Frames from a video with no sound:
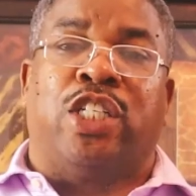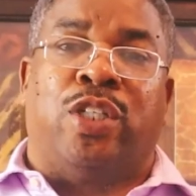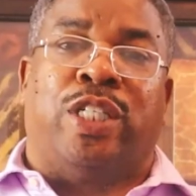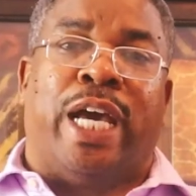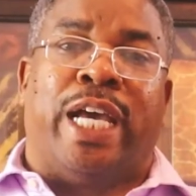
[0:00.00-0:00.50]

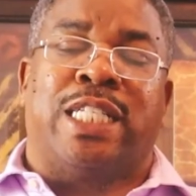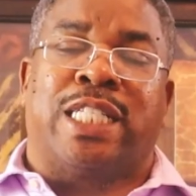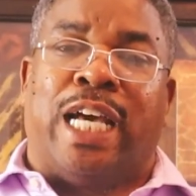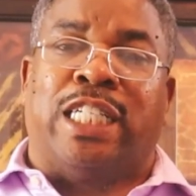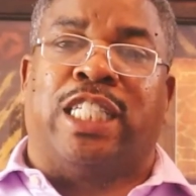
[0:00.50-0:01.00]
your day,
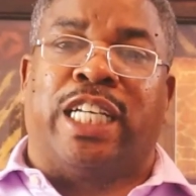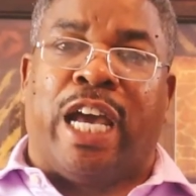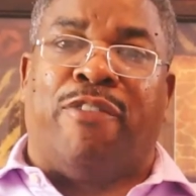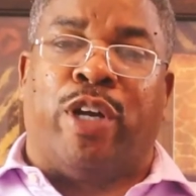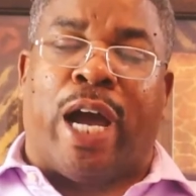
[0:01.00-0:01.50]
scheduling
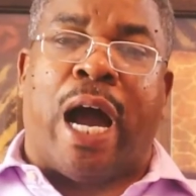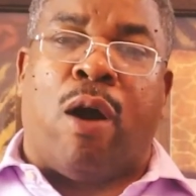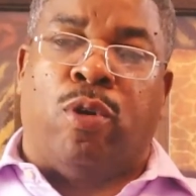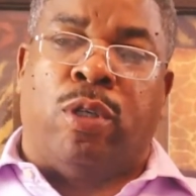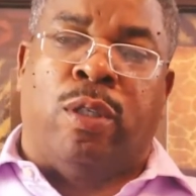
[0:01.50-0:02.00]
every
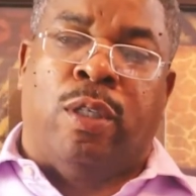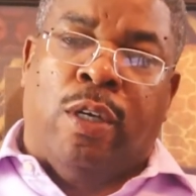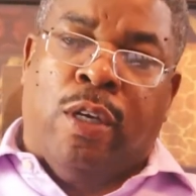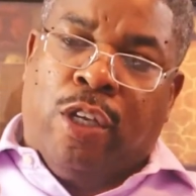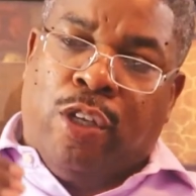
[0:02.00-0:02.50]
hour,
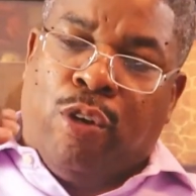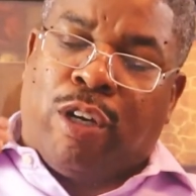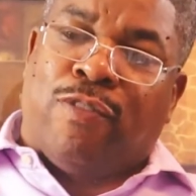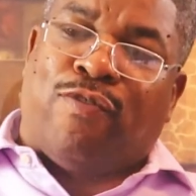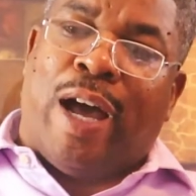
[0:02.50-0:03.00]
you
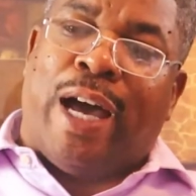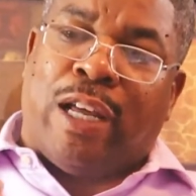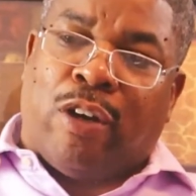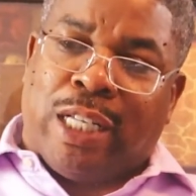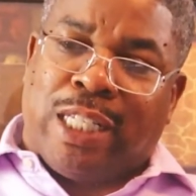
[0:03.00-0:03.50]
can find
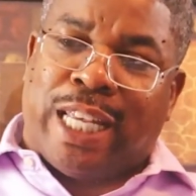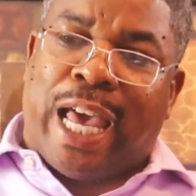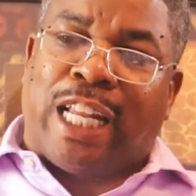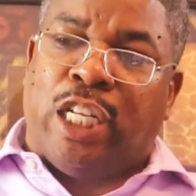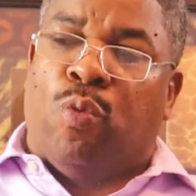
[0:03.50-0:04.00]
out
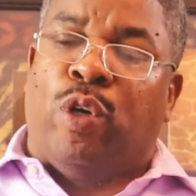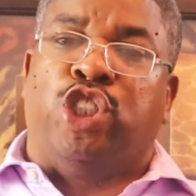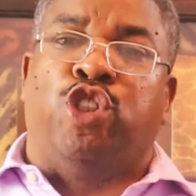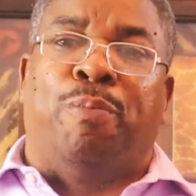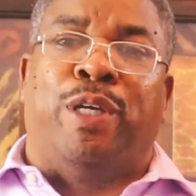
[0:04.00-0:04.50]
exactly what
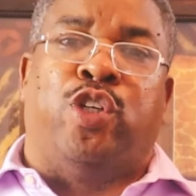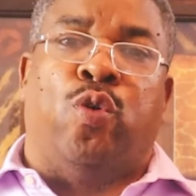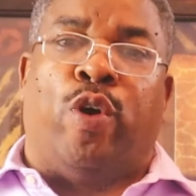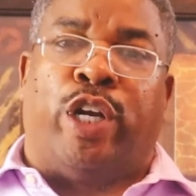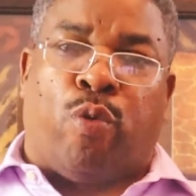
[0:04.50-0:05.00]
you'll be
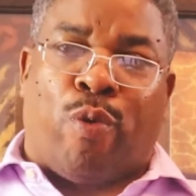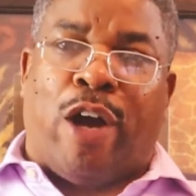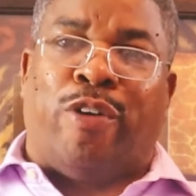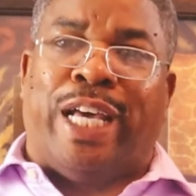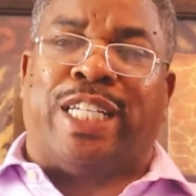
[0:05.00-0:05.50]
doing
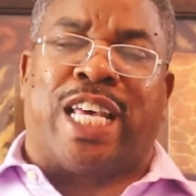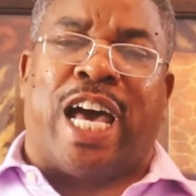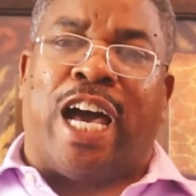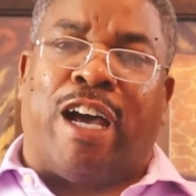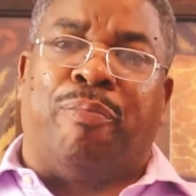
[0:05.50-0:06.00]
around that
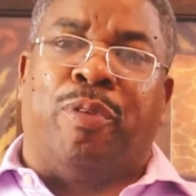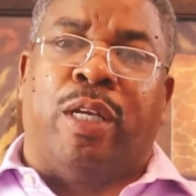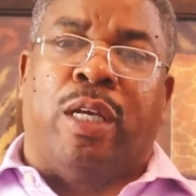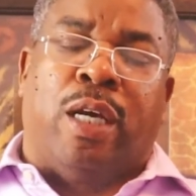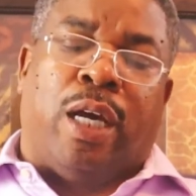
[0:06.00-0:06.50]
time.
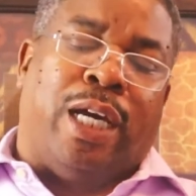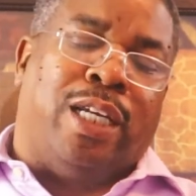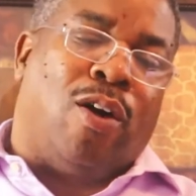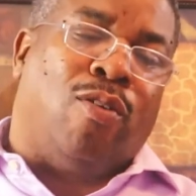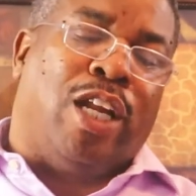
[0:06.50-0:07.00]
And
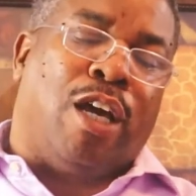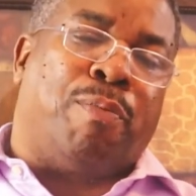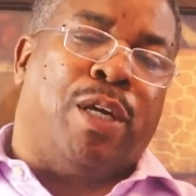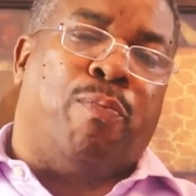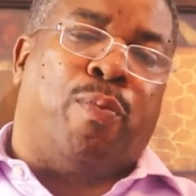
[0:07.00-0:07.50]
don't let
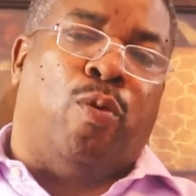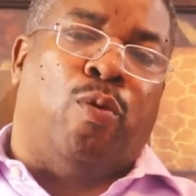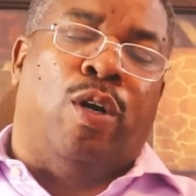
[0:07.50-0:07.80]
people